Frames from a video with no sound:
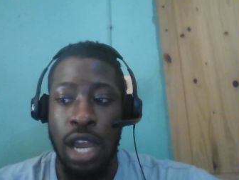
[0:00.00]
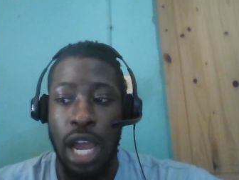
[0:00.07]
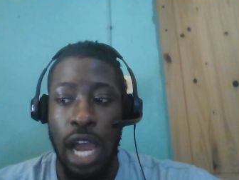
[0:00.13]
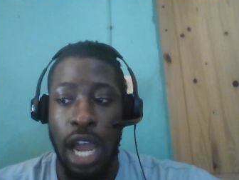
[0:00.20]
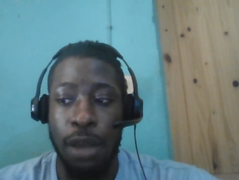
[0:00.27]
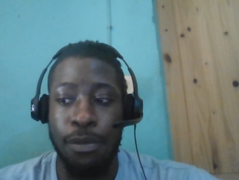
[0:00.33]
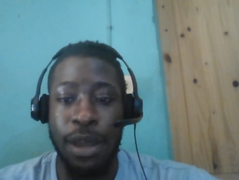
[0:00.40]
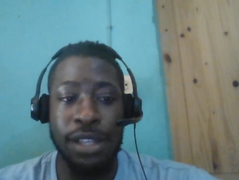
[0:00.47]

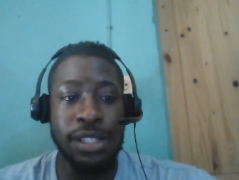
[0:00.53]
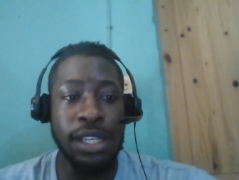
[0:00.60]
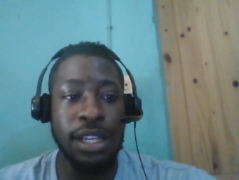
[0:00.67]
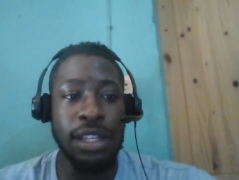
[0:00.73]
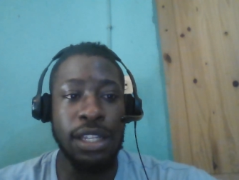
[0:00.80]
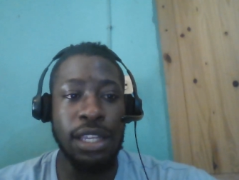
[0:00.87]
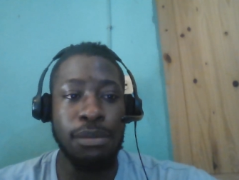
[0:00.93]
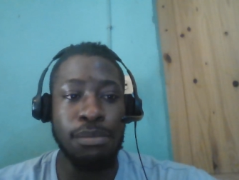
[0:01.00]
I
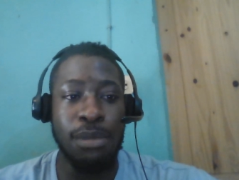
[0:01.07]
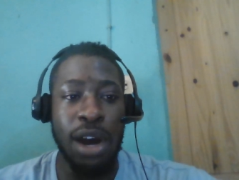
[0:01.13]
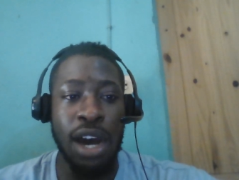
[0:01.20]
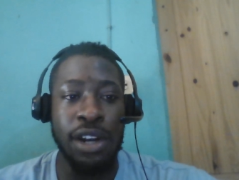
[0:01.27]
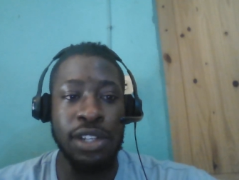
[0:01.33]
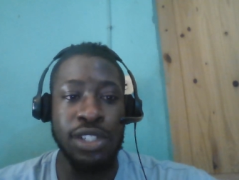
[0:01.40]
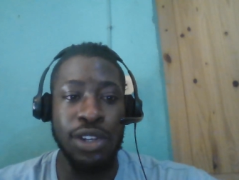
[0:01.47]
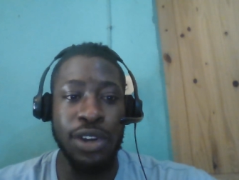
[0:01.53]
basically
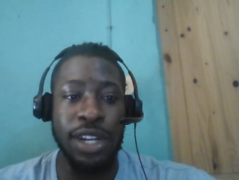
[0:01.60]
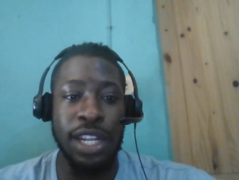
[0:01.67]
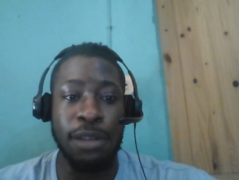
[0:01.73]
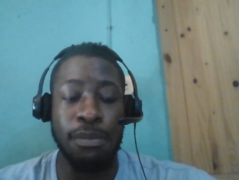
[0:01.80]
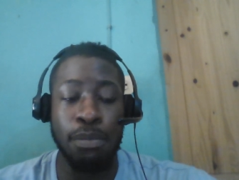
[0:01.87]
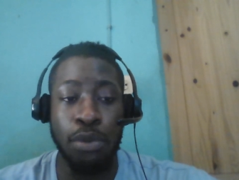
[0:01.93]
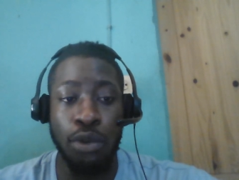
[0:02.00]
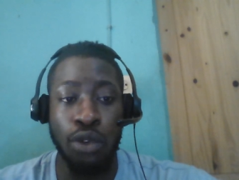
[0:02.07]
monitored and
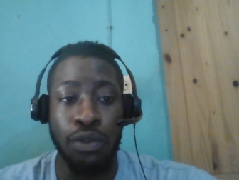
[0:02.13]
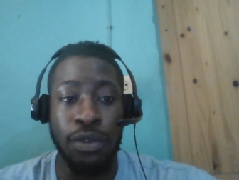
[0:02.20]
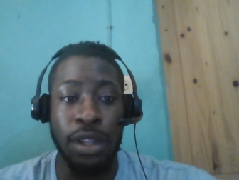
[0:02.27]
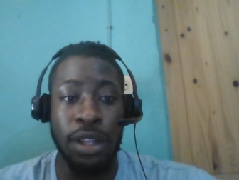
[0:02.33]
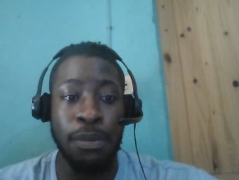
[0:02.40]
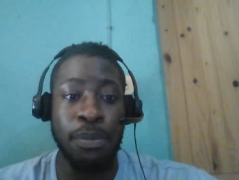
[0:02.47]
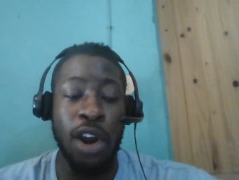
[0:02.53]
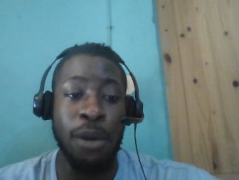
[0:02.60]
improved the
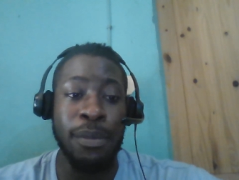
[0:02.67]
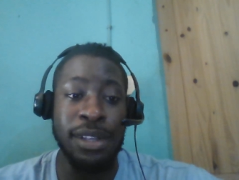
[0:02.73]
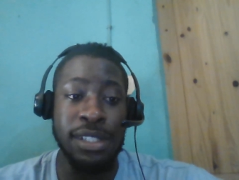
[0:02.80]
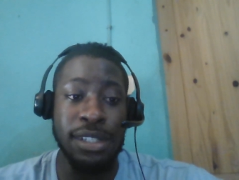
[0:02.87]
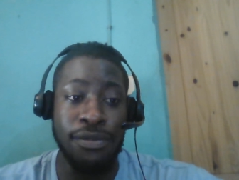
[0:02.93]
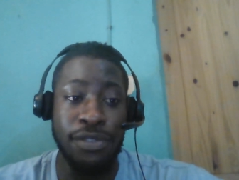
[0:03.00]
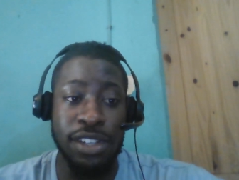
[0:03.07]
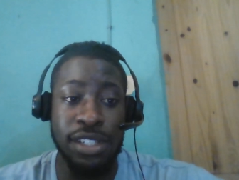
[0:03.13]
department's
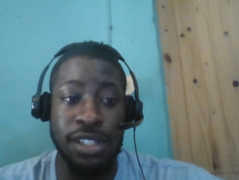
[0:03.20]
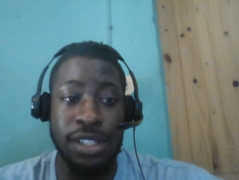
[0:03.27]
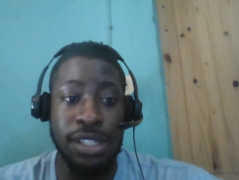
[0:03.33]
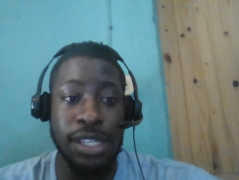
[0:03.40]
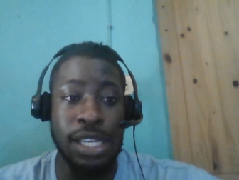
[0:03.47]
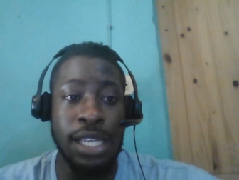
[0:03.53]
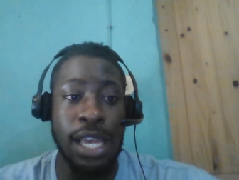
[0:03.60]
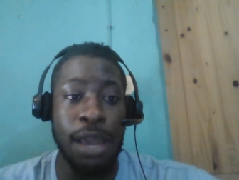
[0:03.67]

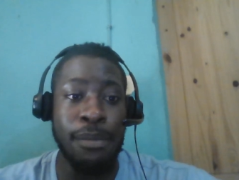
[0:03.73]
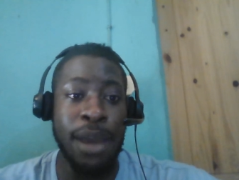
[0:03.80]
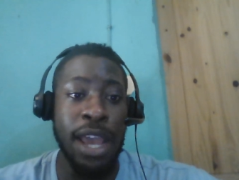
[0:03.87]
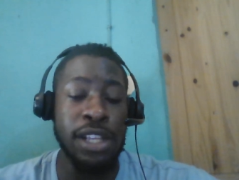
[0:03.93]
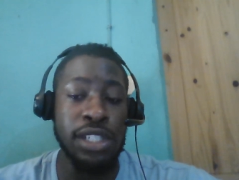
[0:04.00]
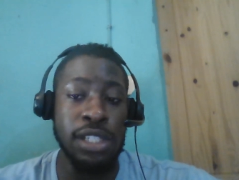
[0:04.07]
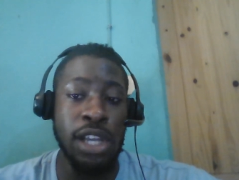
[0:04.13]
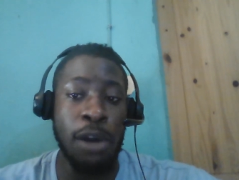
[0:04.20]
efficiency. I
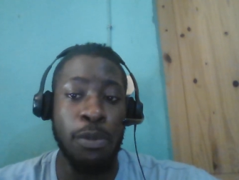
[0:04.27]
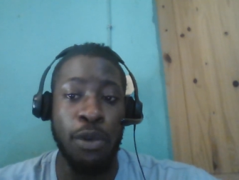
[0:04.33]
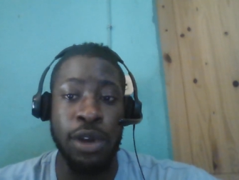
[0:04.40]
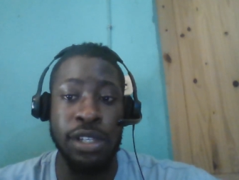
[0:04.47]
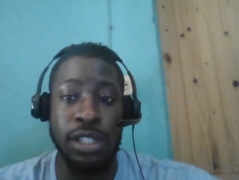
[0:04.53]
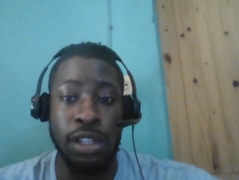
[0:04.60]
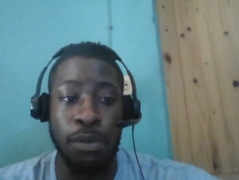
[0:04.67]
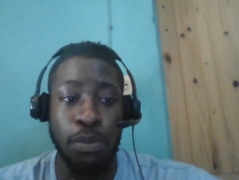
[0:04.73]
managed
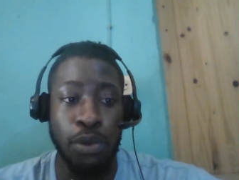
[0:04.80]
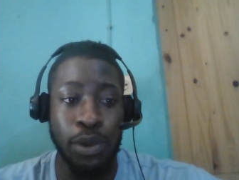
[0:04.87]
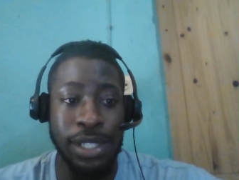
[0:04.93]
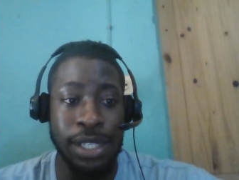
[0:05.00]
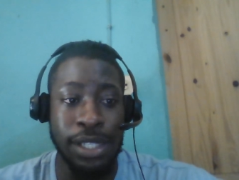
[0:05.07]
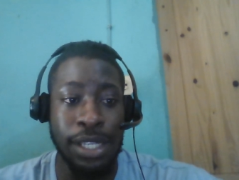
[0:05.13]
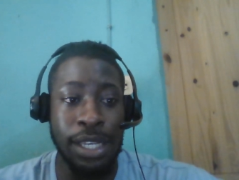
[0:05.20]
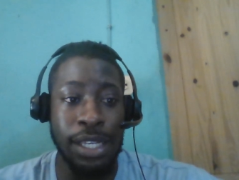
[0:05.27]
operational
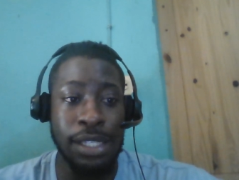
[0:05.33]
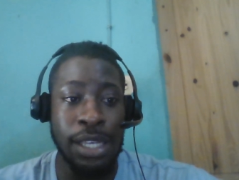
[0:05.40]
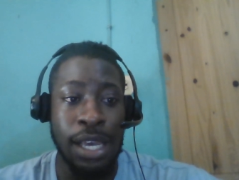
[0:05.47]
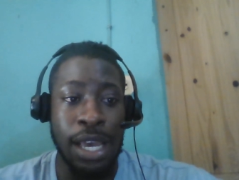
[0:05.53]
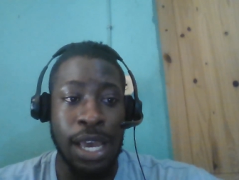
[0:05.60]
processes.